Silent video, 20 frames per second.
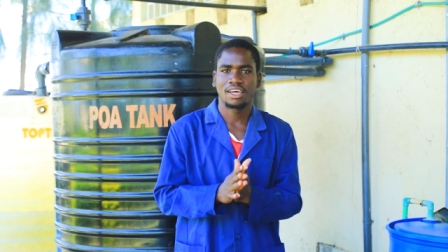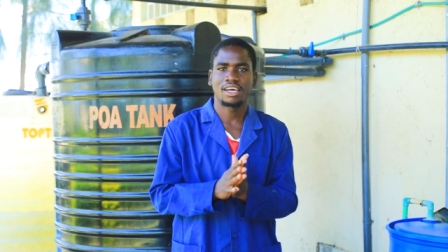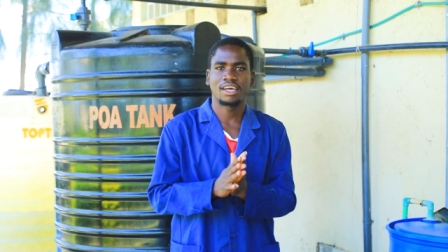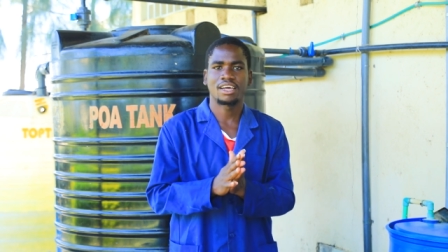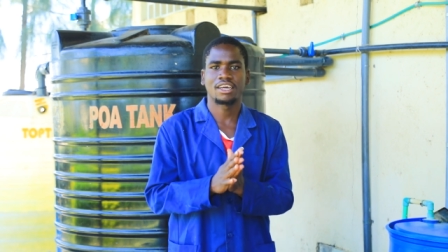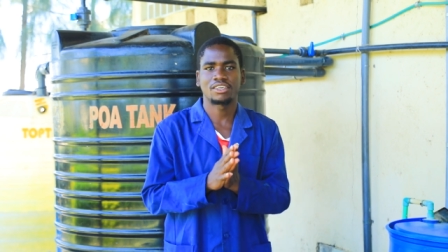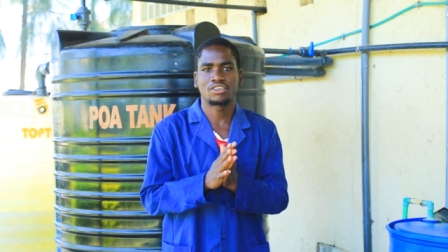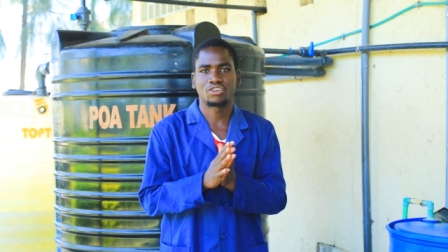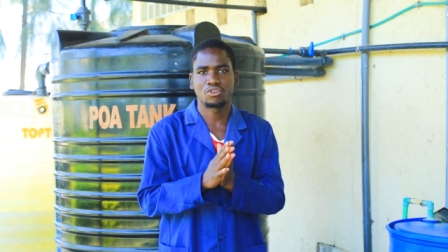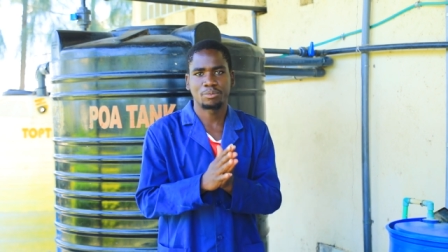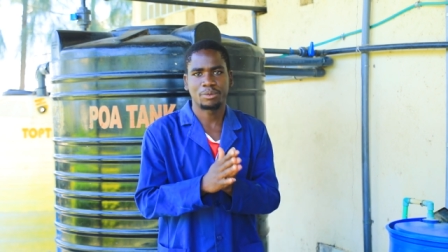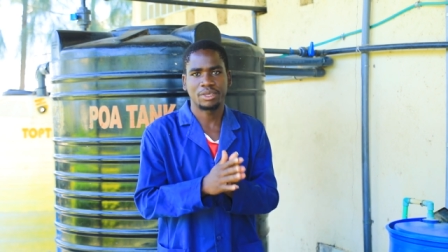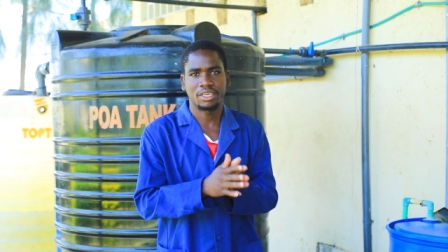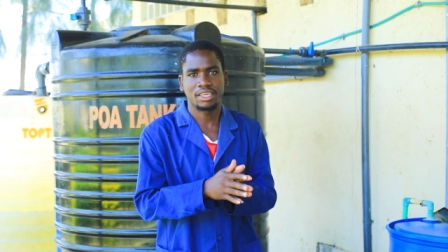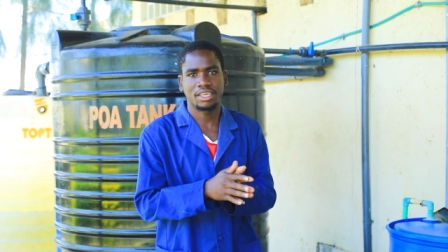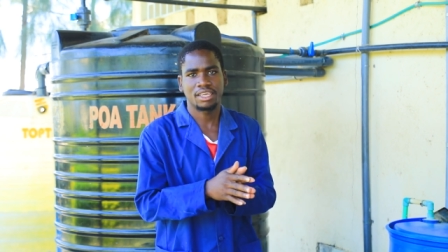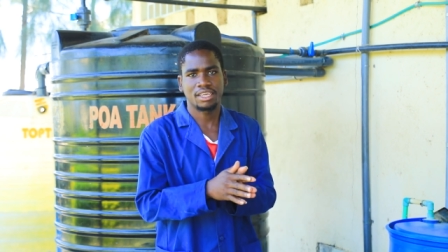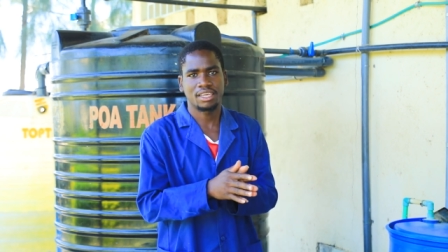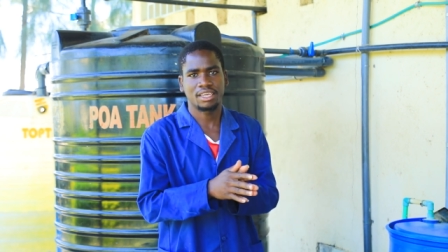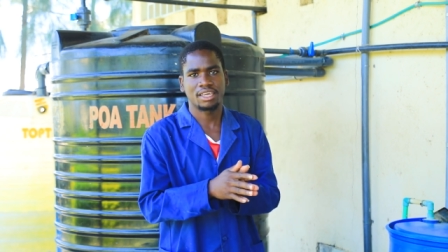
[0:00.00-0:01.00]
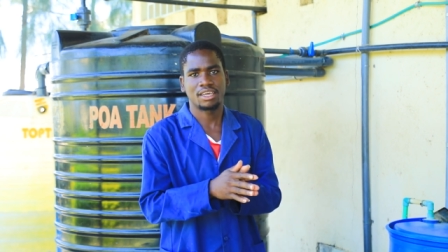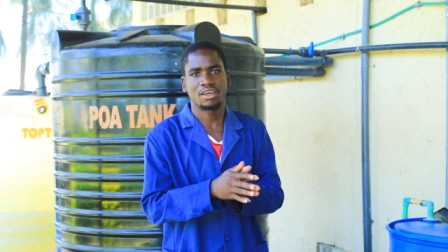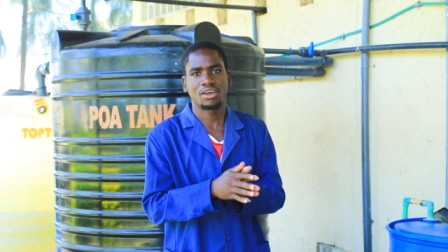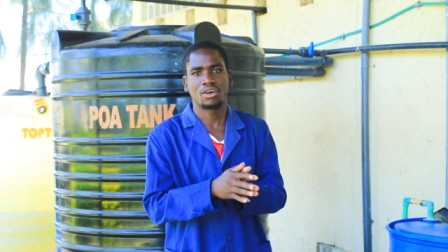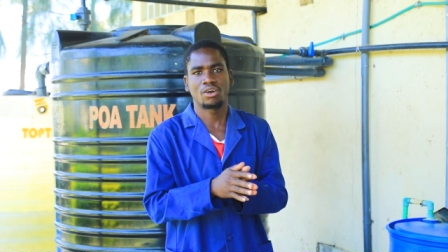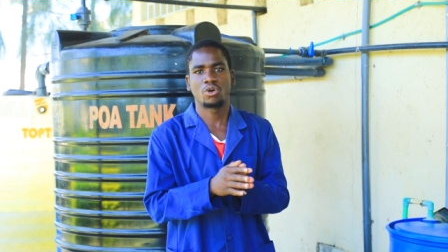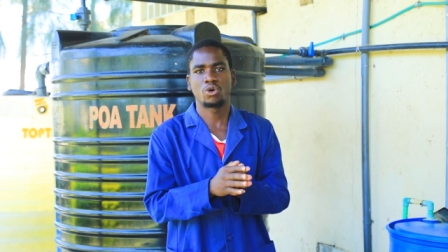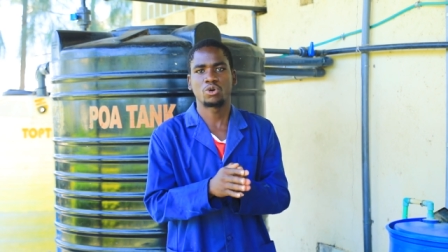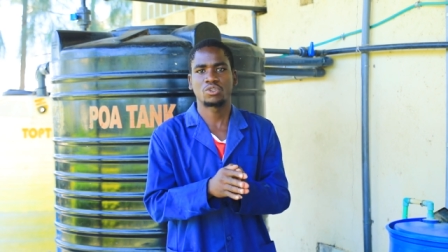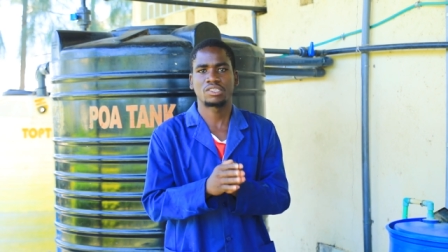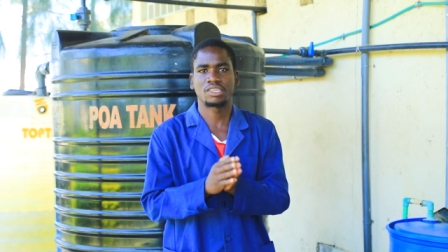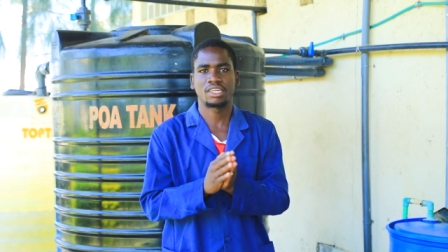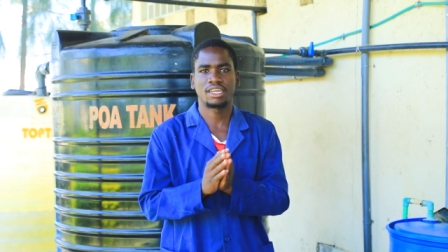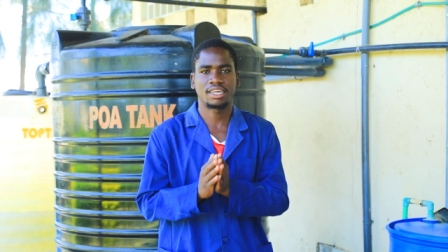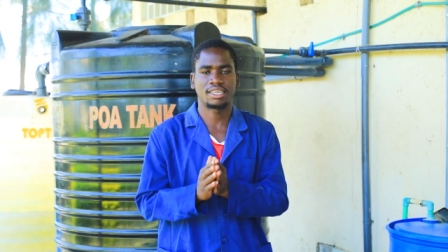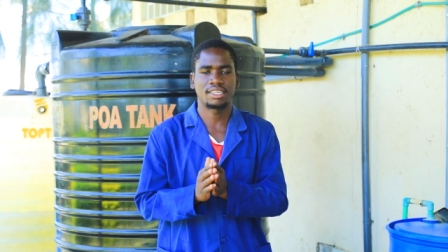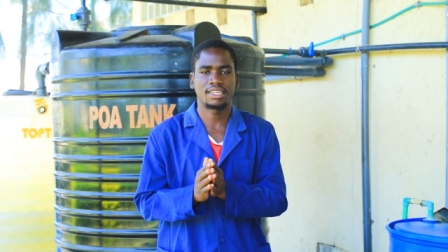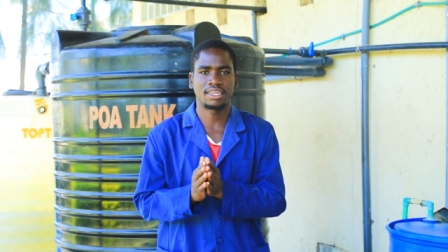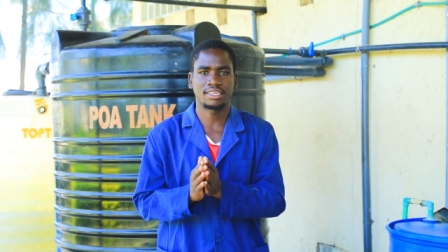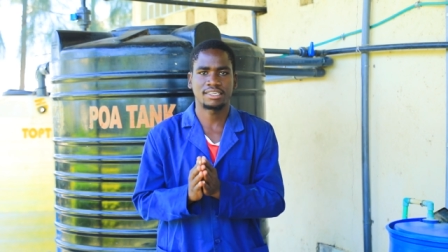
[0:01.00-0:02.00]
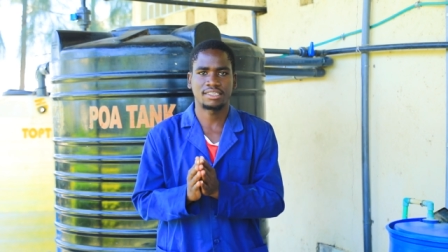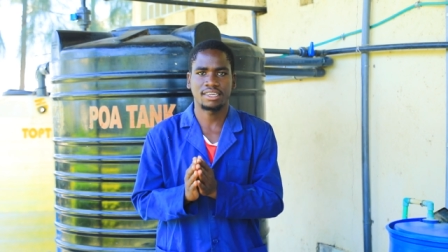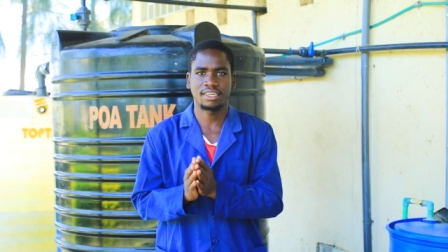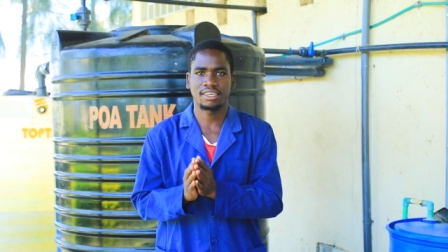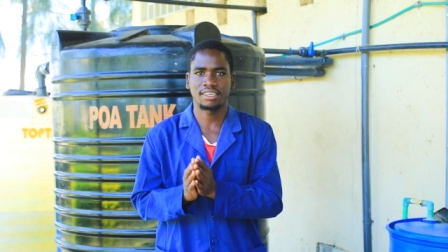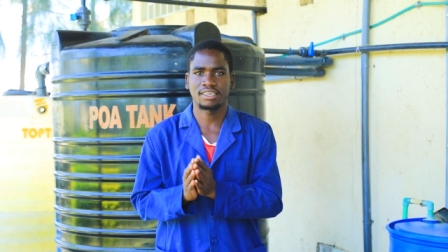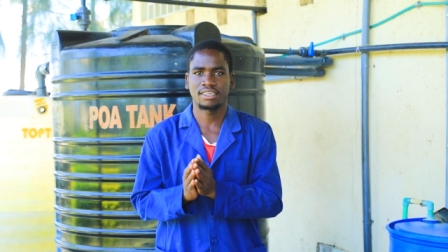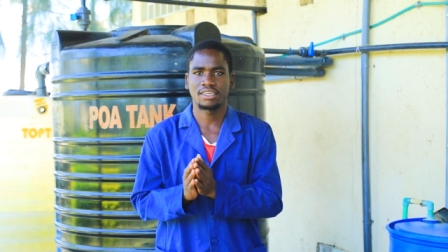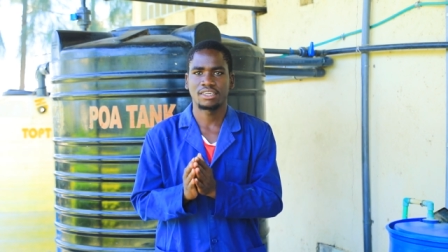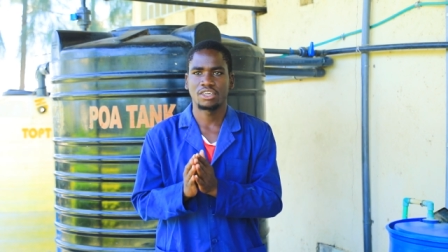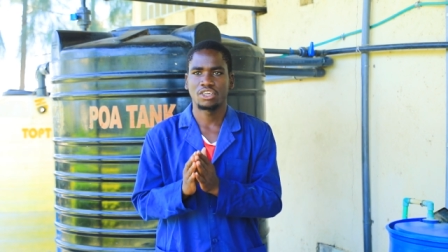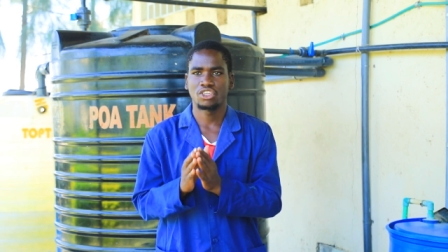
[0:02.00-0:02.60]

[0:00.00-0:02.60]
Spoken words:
to be hosted at that site.